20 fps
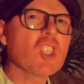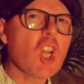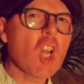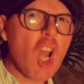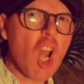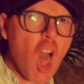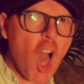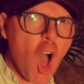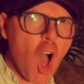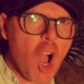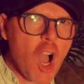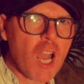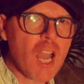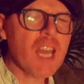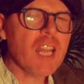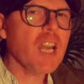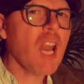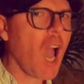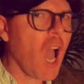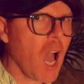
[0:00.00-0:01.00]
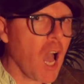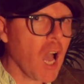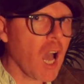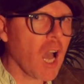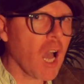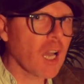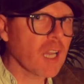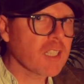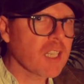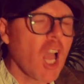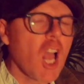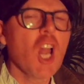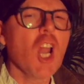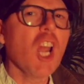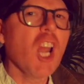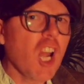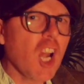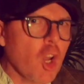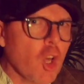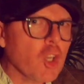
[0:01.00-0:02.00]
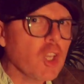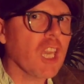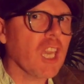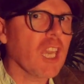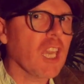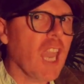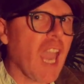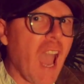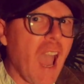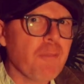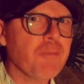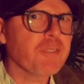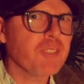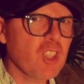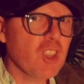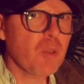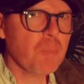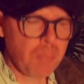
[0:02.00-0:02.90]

long and hard looking after the